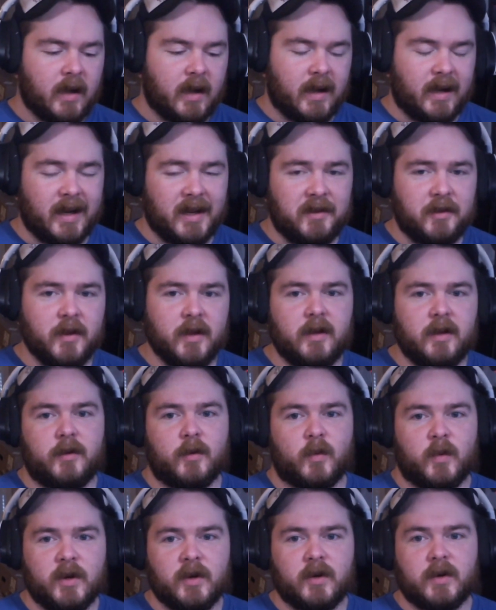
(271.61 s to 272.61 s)
And I think the
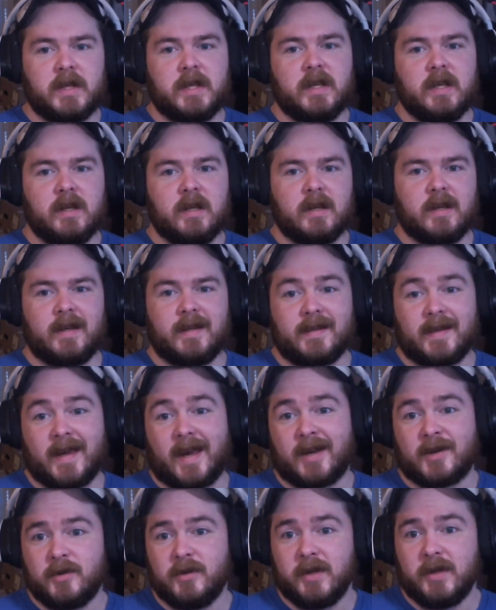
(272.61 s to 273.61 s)
real key is
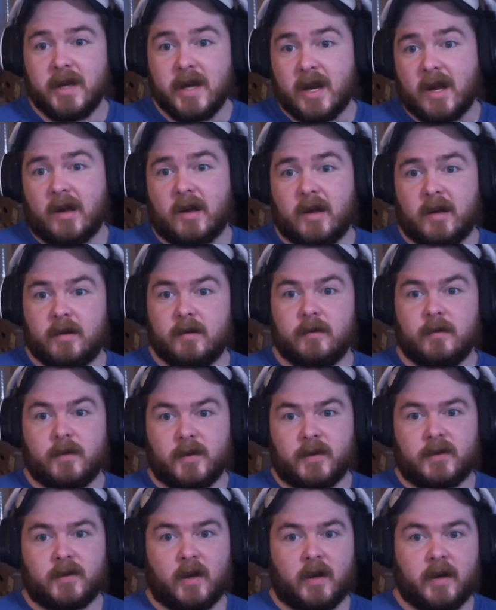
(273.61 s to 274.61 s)
actually not the
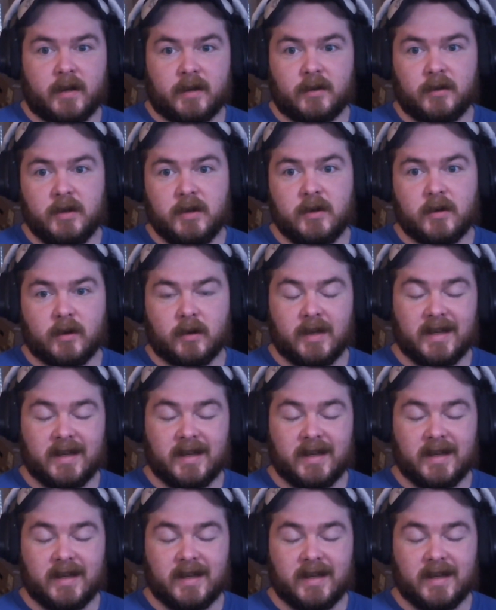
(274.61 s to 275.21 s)
sonic cleaner.